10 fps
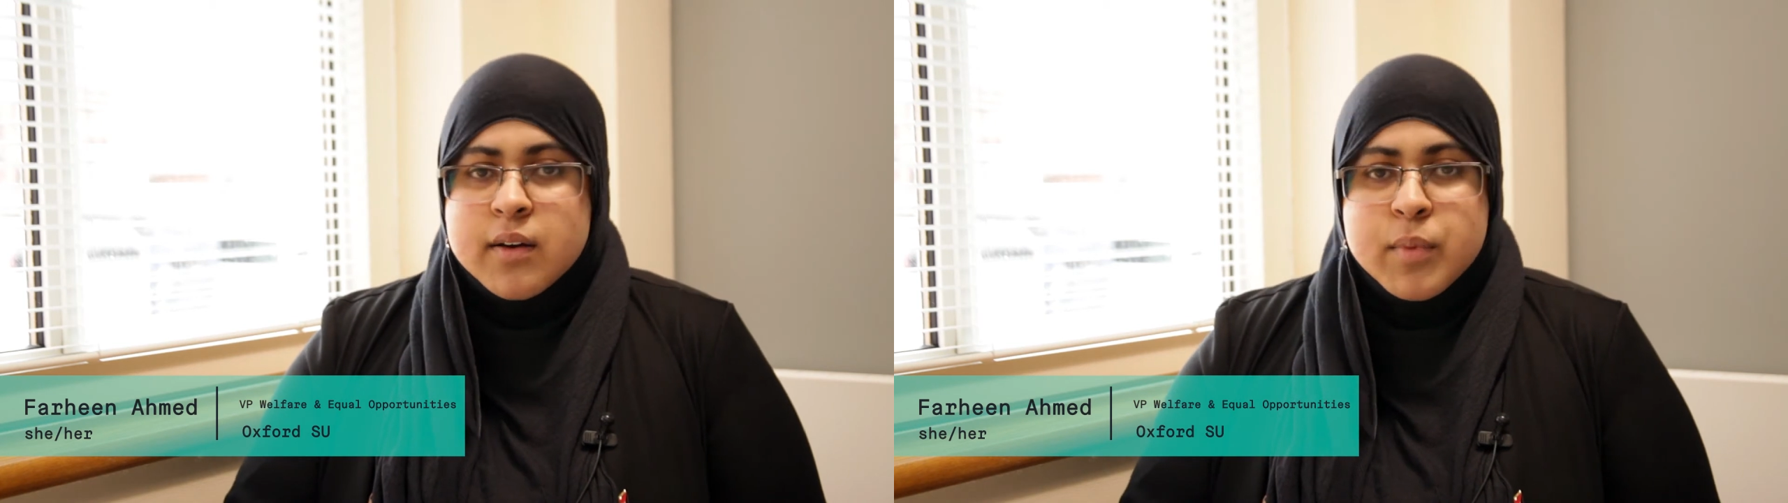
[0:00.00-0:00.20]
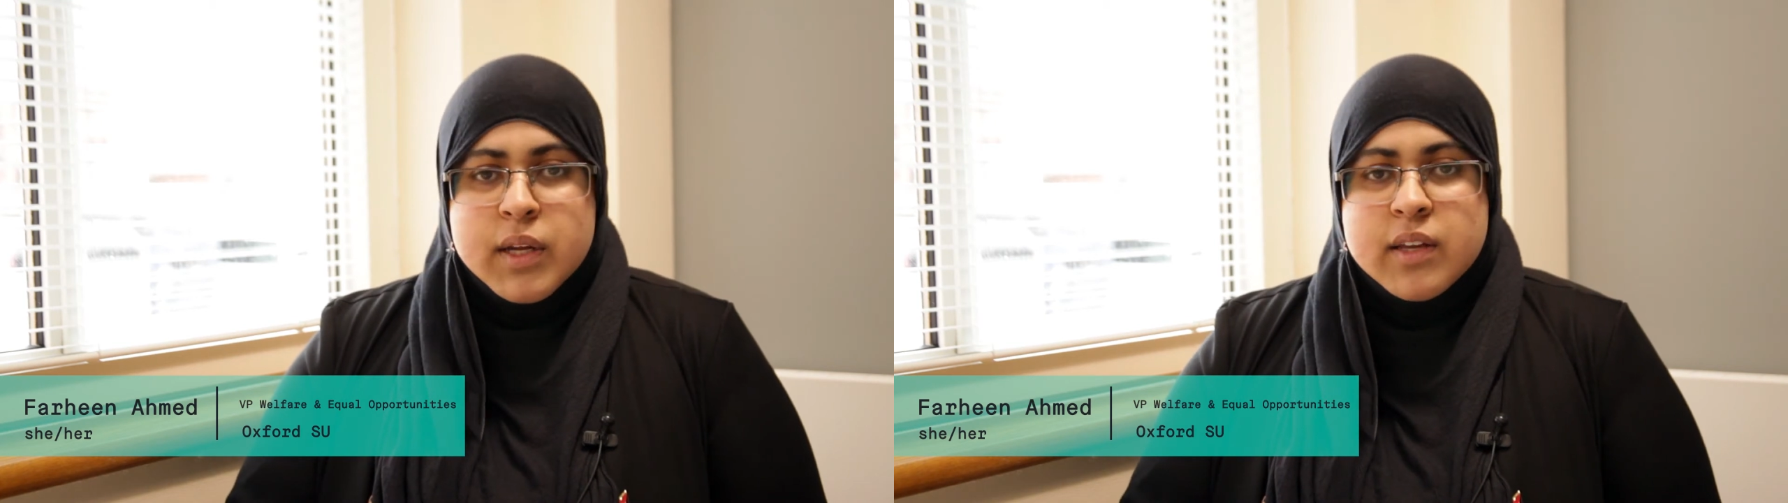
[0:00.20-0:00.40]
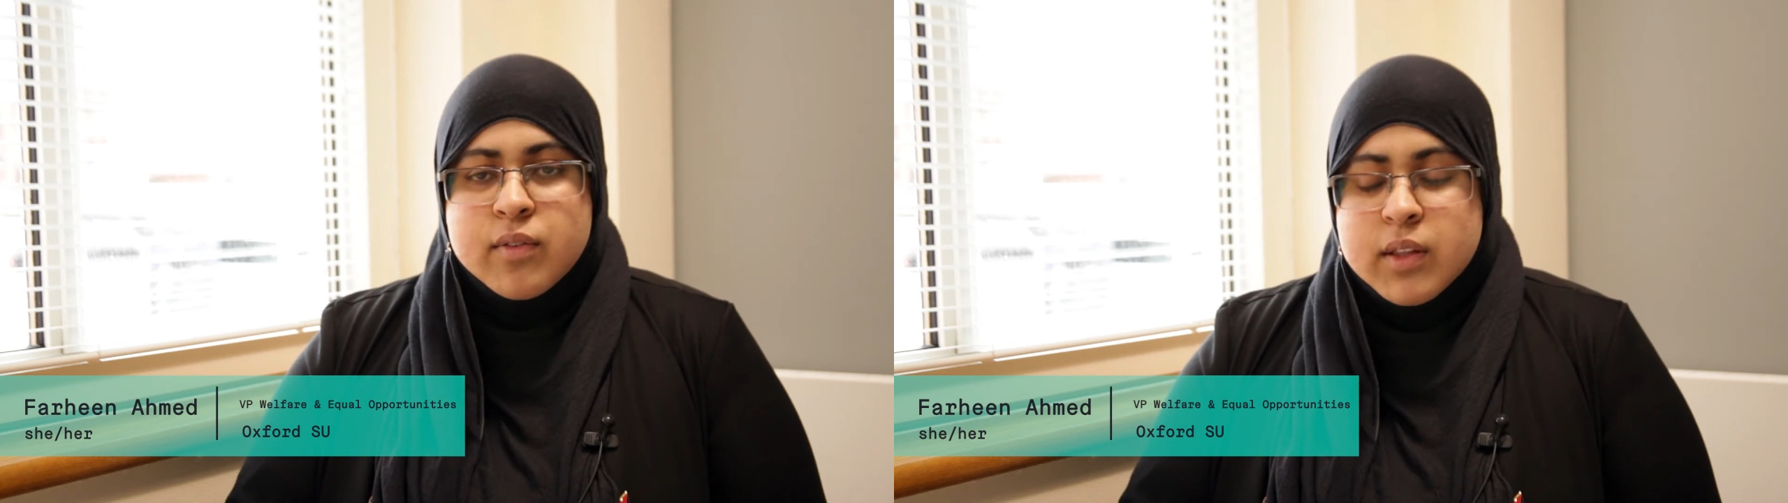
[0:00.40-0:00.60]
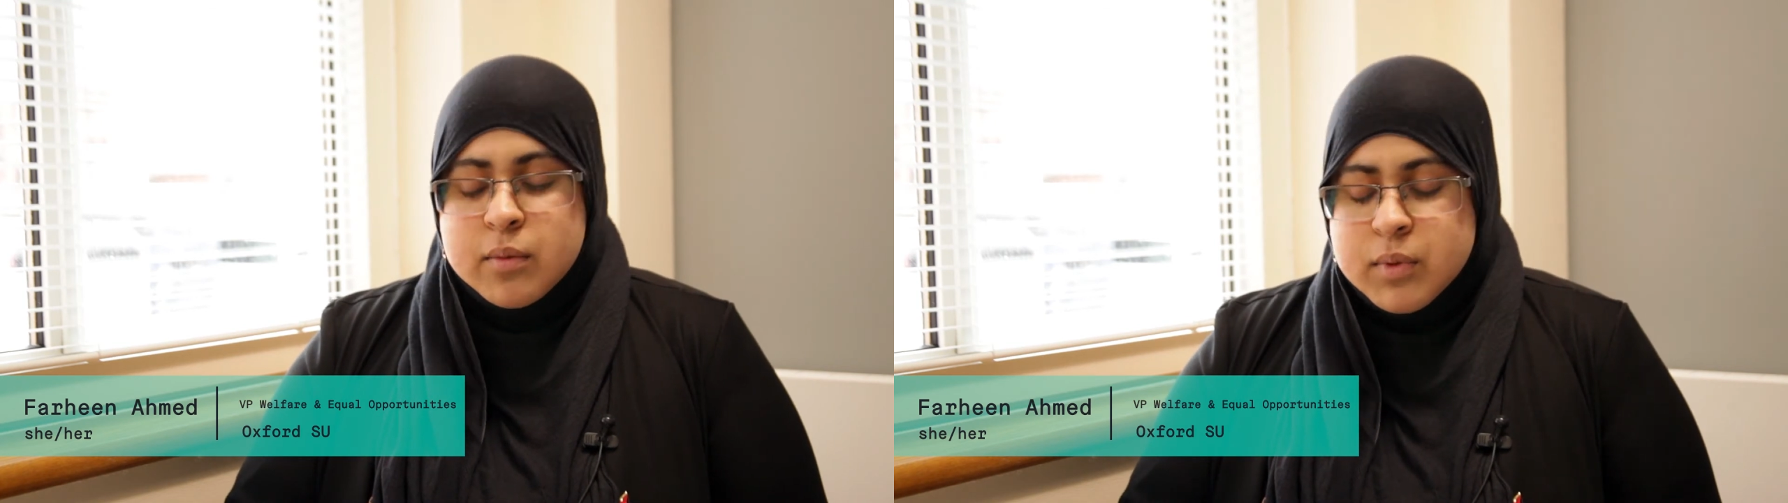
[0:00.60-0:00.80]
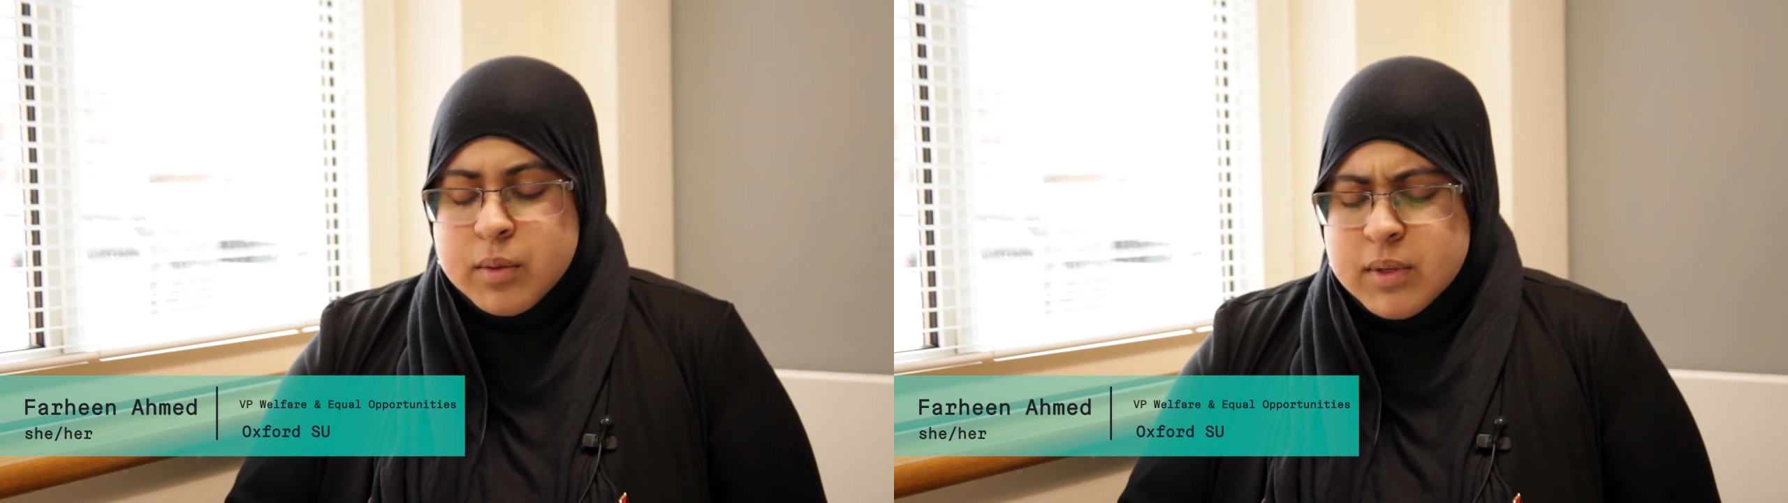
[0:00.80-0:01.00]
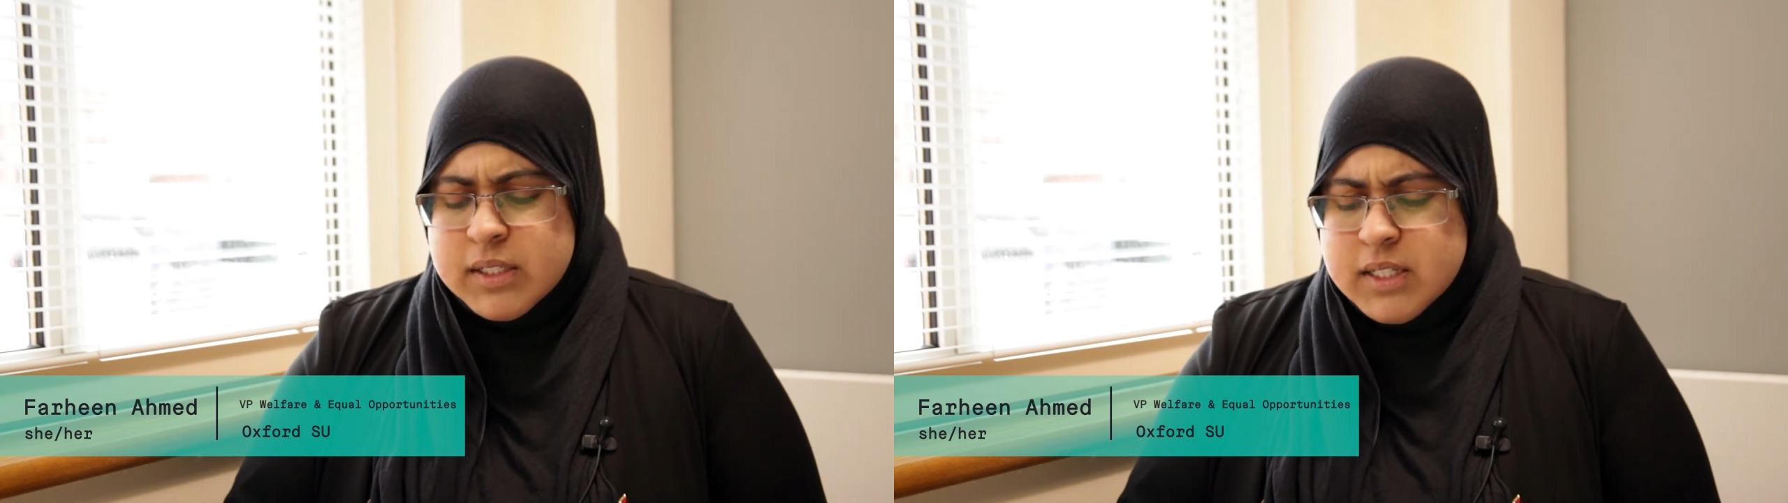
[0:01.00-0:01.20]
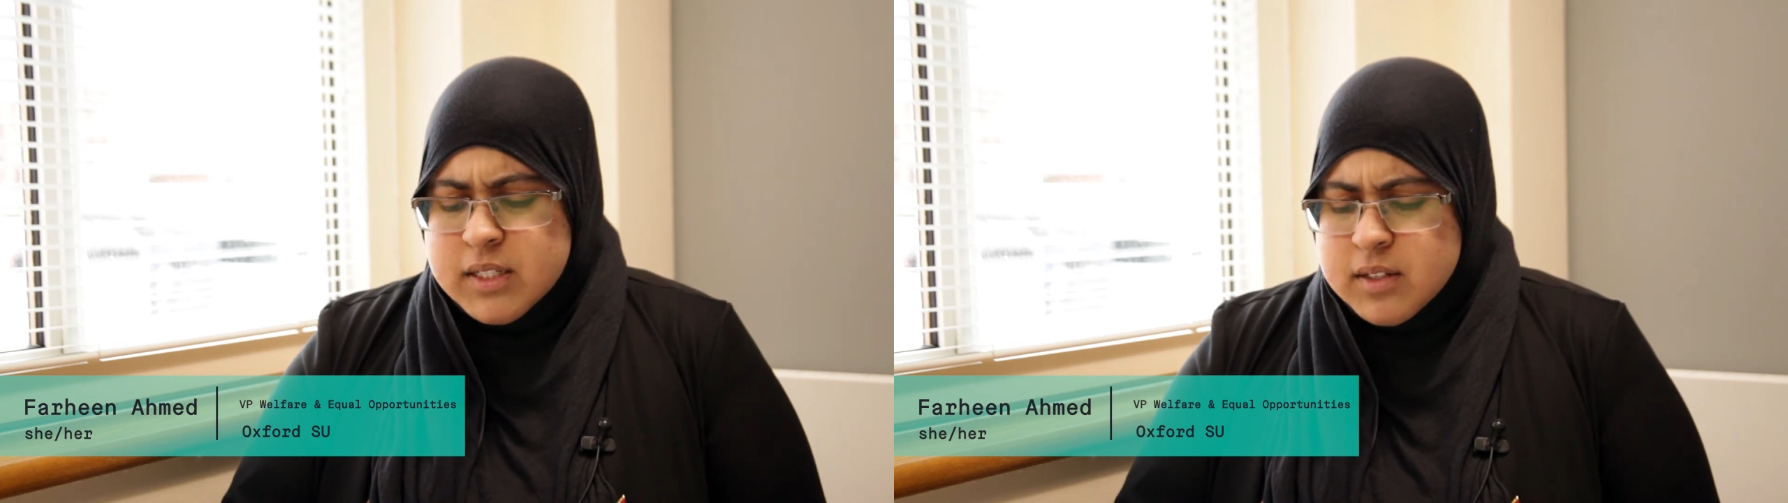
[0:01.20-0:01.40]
and giving them the ability